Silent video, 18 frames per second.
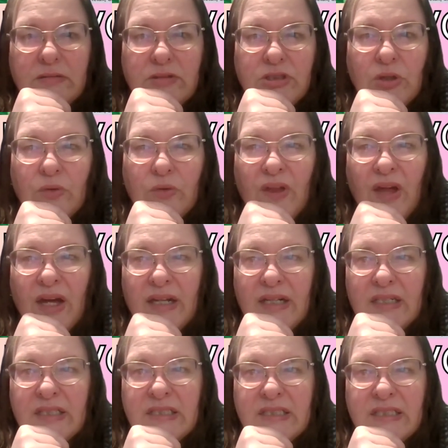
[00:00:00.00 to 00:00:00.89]
so
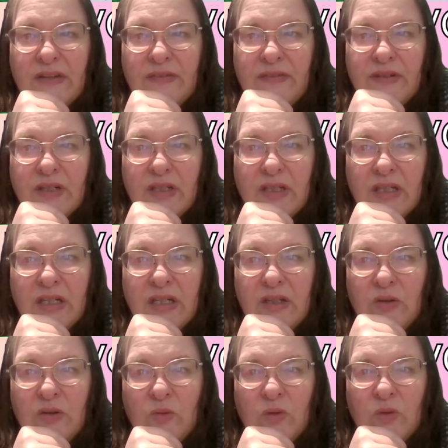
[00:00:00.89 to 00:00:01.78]
that is
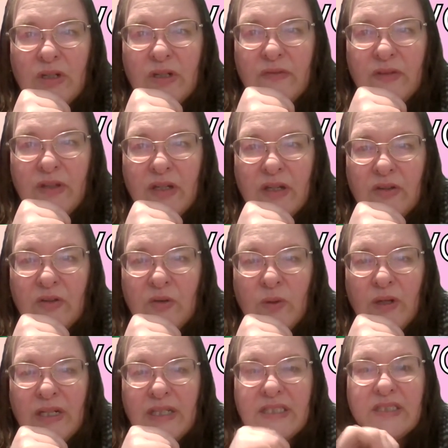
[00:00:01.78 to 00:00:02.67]
definitely one of the
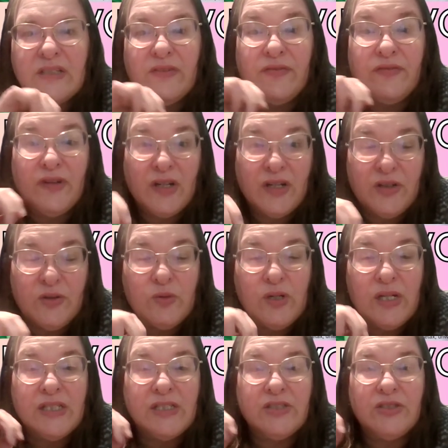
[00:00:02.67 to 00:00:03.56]
other ways. The
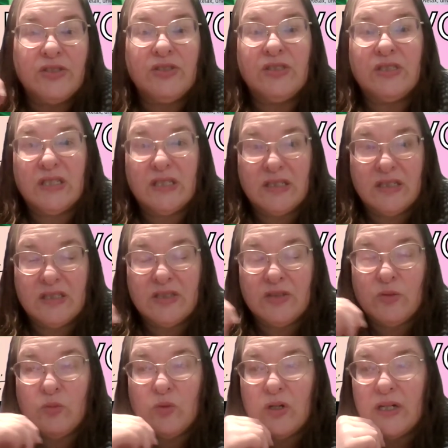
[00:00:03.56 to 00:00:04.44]
fundraisers
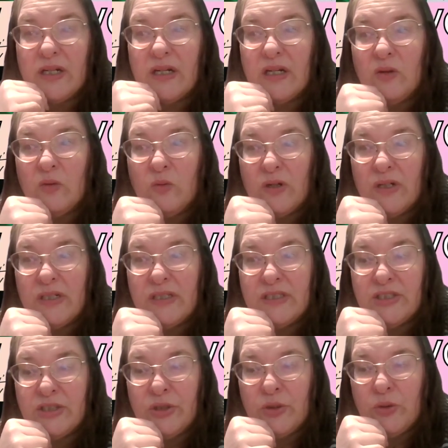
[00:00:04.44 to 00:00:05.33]
is the one I
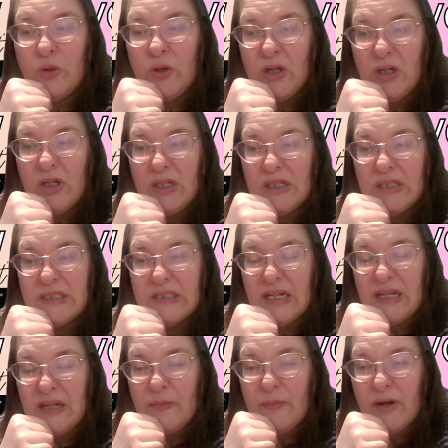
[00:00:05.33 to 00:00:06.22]
wanted to
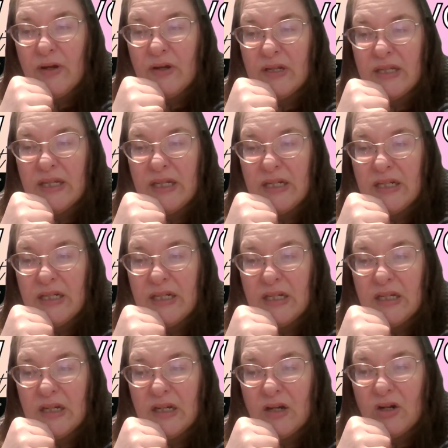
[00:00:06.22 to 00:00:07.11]
say about
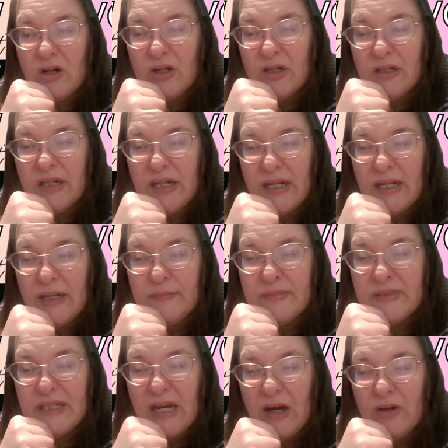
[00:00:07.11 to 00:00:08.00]
getting our
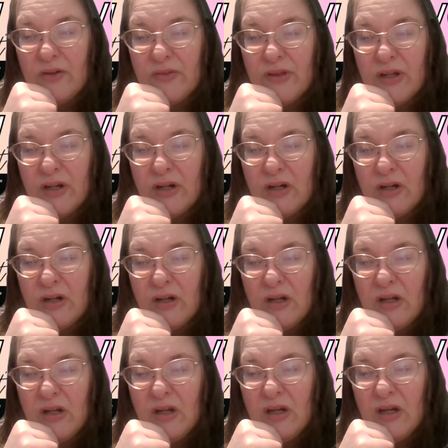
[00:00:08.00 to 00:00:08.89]
names out there.
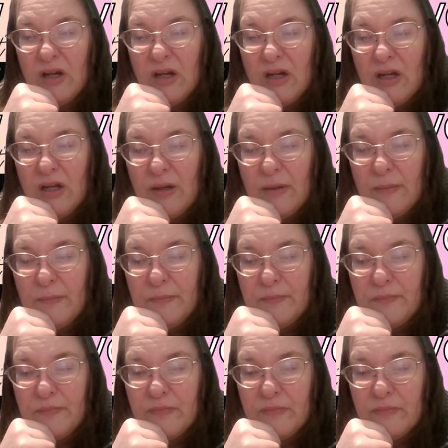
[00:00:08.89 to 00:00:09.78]

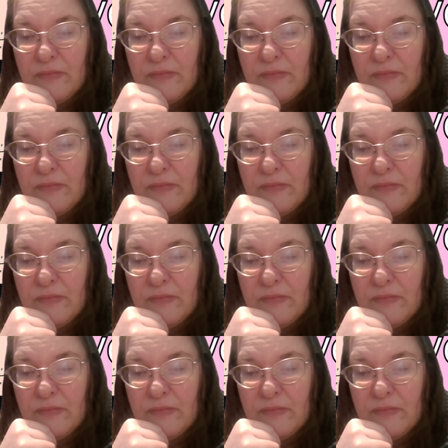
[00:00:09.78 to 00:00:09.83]
Um,